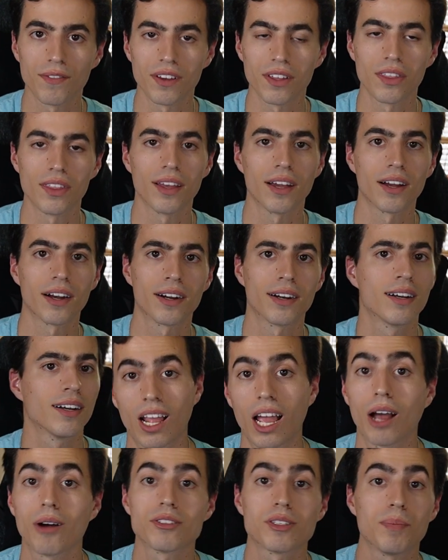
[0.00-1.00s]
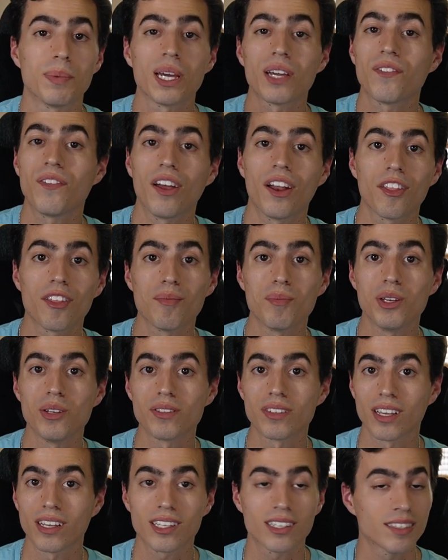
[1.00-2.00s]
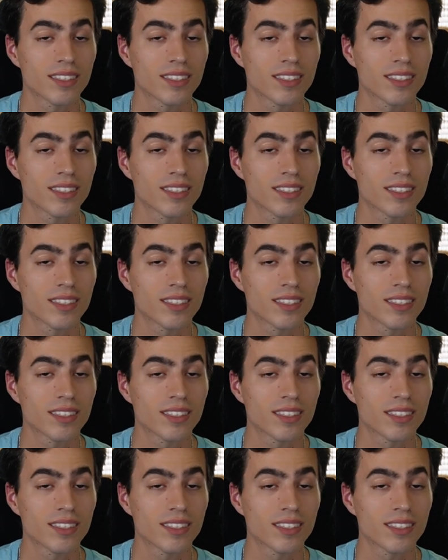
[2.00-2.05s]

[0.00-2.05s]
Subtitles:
in there. I was a big fan of the music,